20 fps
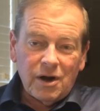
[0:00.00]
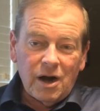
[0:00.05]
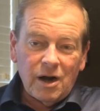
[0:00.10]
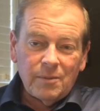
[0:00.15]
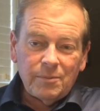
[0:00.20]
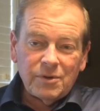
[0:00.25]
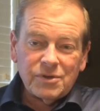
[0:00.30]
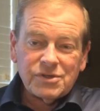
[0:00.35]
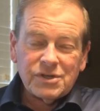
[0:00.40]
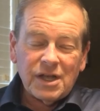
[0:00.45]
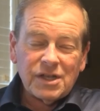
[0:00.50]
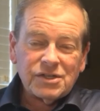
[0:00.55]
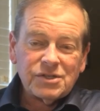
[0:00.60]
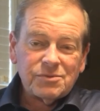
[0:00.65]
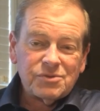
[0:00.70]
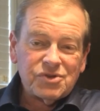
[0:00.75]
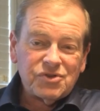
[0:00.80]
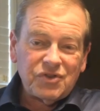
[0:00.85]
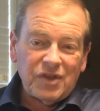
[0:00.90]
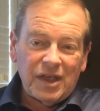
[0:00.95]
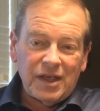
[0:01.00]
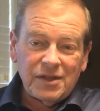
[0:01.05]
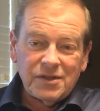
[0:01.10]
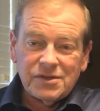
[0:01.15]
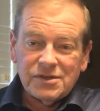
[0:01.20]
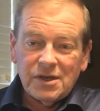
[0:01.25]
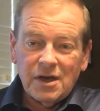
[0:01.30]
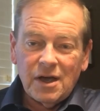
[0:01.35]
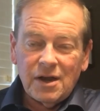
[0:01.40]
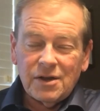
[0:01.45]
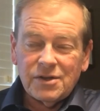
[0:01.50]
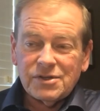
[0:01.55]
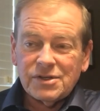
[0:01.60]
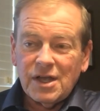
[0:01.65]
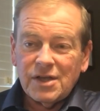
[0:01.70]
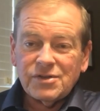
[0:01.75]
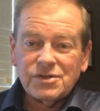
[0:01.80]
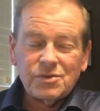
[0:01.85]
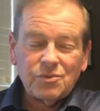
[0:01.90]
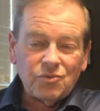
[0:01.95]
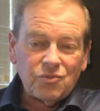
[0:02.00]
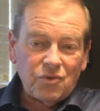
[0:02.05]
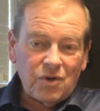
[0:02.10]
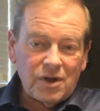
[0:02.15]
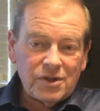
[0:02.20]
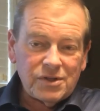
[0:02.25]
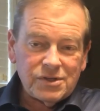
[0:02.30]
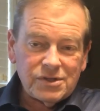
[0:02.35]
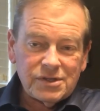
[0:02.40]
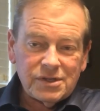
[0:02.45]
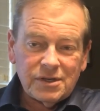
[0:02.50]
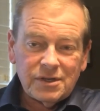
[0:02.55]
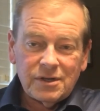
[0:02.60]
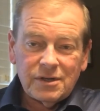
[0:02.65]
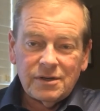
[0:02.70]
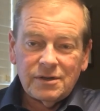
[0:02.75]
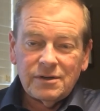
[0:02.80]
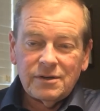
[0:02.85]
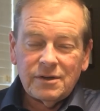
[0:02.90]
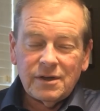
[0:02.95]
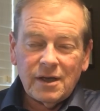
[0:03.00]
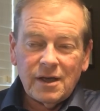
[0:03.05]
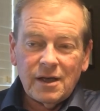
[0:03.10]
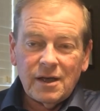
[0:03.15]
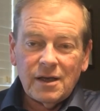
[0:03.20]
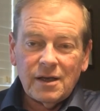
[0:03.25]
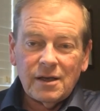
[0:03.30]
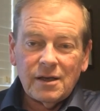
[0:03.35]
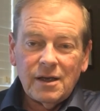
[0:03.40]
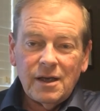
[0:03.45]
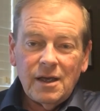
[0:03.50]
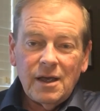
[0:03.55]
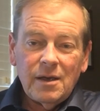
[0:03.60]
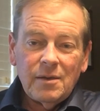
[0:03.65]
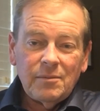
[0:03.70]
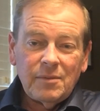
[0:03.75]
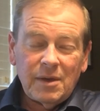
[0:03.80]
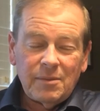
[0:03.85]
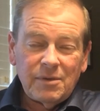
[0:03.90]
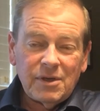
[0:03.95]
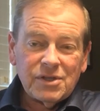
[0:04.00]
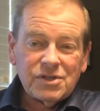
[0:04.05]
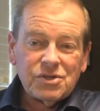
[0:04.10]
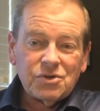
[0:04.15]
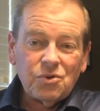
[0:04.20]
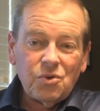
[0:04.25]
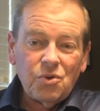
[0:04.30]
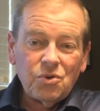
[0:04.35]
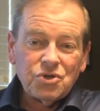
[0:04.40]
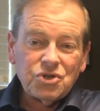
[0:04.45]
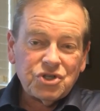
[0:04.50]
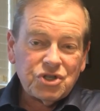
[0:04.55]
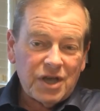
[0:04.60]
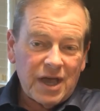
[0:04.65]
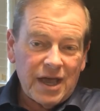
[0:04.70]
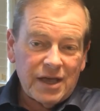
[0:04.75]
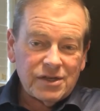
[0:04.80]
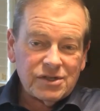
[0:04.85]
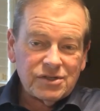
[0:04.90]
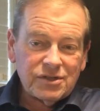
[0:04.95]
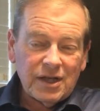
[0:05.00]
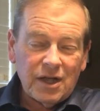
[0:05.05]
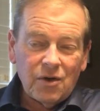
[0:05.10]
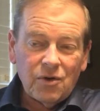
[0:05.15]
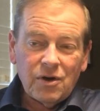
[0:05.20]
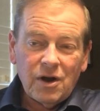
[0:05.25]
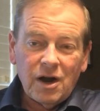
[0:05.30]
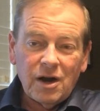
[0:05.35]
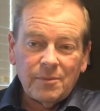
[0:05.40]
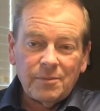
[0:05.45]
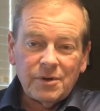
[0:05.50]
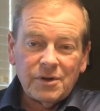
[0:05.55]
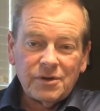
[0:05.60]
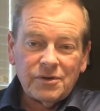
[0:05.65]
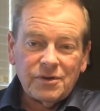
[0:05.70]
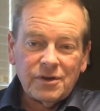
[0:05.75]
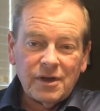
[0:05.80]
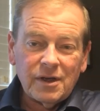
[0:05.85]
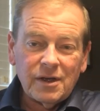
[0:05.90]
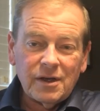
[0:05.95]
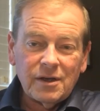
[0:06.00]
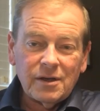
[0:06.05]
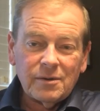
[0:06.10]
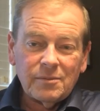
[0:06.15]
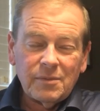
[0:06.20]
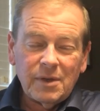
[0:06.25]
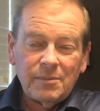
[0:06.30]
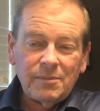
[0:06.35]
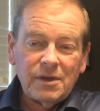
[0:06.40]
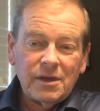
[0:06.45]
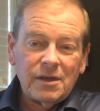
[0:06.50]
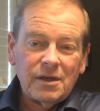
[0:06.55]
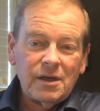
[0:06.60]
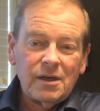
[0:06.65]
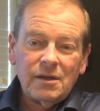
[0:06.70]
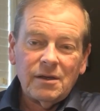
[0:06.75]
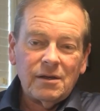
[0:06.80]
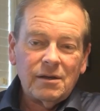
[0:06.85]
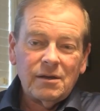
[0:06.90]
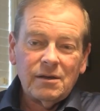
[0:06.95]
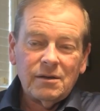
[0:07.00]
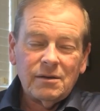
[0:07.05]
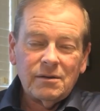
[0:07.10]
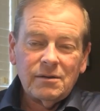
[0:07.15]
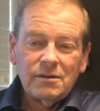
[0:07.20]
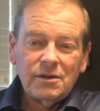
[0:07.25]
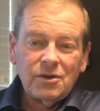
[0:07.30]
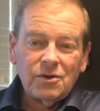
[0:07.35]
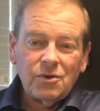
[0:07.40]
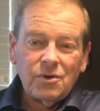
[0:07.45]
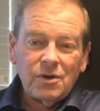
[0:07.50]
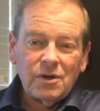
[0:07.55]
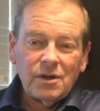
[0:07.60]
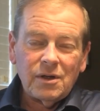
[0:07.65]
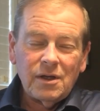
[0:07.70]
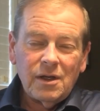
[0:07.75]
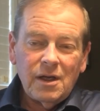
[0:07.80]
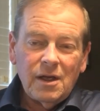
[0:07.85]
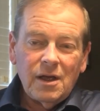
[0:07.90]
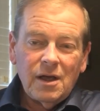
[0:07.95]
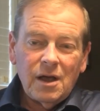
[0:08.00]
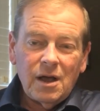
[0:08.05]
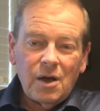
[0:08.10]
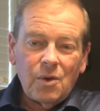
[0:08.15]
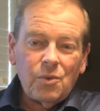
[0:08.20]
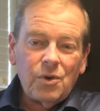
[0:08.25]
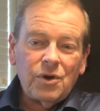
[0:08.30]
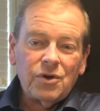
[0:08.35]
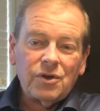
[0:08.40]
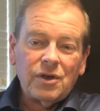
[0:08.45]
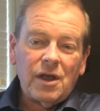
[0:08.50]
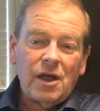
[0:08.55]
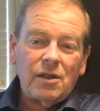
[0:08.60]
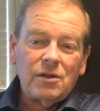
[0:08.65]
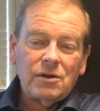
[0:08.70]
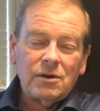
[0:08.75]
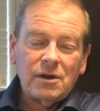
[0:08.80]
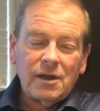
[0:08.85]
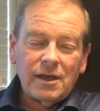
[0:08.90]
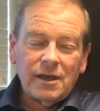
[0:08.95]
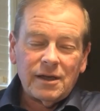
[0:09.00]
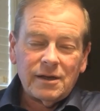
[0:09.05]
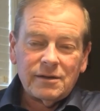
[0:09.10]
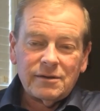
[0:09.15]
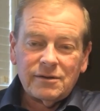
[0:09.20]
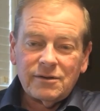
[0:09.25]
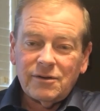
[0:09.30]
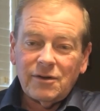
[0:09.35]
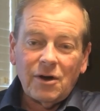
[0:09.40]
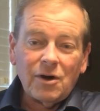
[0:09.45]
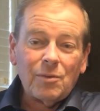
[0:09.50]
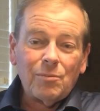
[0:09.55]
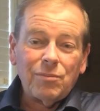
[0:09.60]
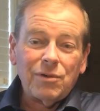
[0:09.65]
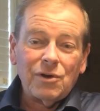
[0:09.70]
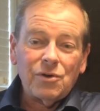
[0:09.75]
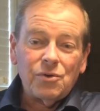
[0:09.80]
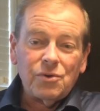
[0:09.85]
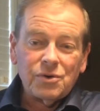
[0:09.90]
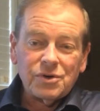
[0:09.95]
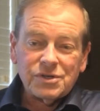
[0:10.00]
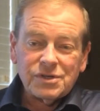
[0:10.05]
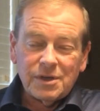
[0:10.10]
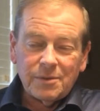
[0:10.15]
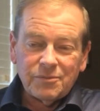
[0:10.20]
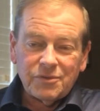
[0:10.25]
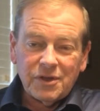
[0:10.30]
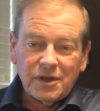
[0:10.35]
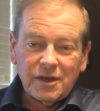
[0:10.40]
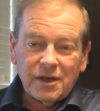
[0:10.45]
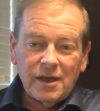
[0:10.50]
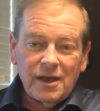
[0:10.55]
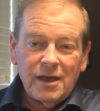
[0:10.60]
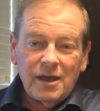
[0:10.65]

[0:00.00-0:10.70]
carpet, it's got some stains on it, it's got some runs in it. Maybe it's an old shag style carpet. Maybe a weird color like a dark blue or something.